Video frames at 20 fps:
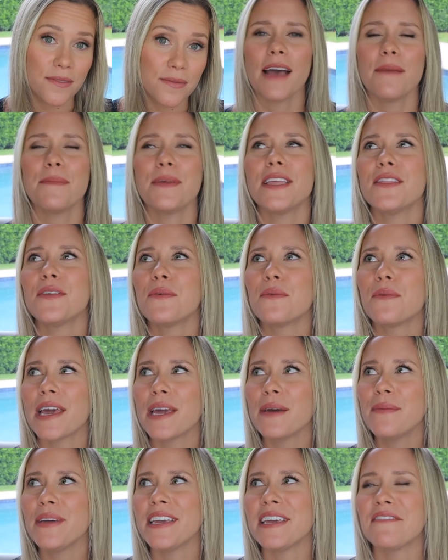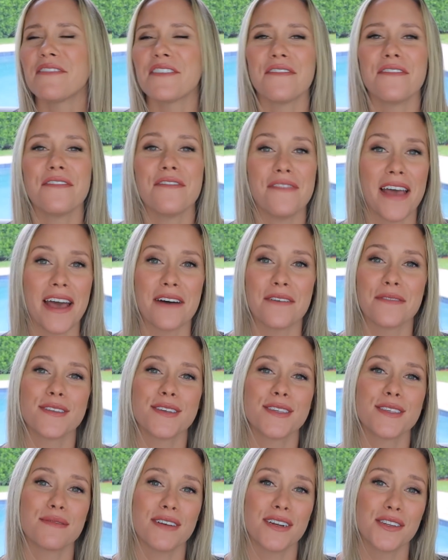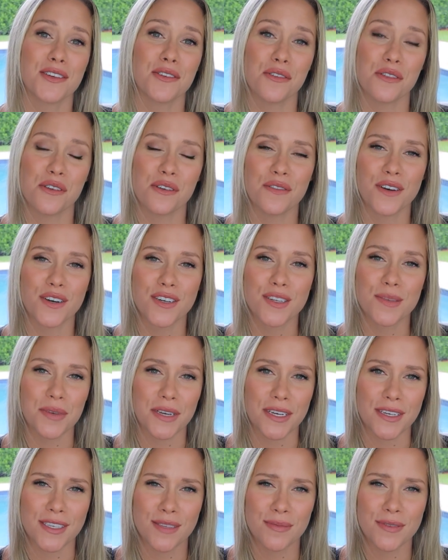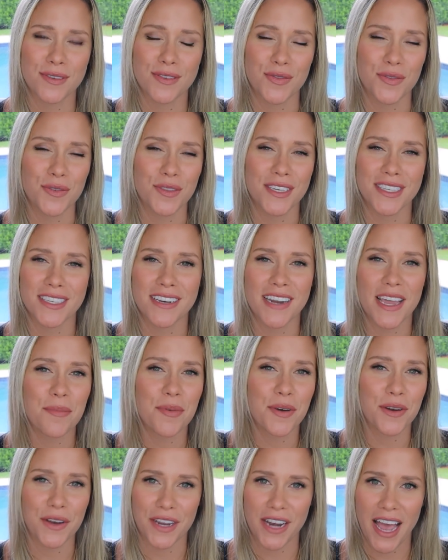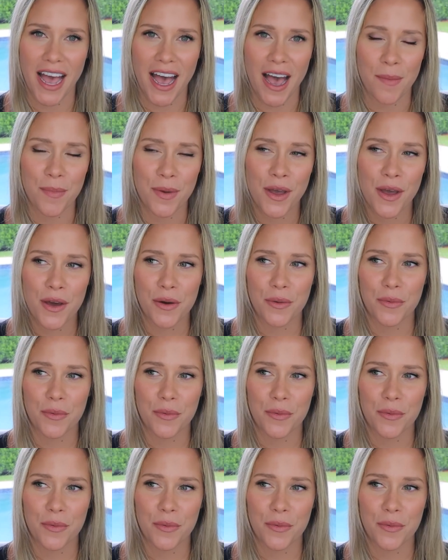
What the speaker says: I mean, the way we even found this rental in the first place was through this neighborhood app